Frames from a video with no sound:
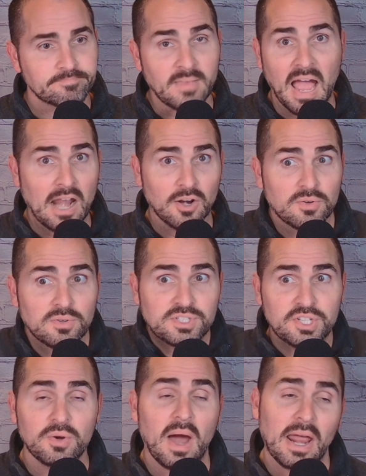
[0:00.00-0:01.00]
I don't know
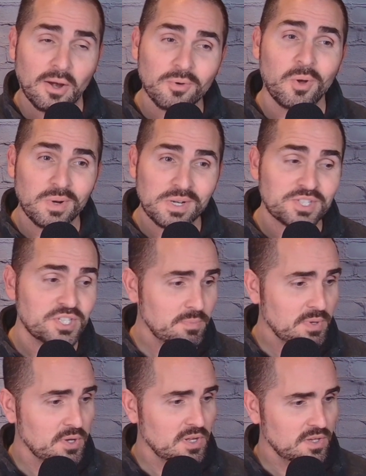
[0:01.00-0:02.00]
which
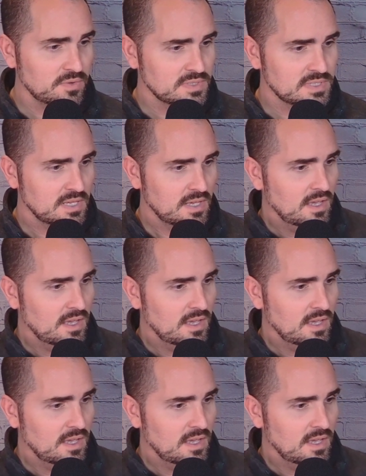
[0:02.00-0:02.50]
GPU to use.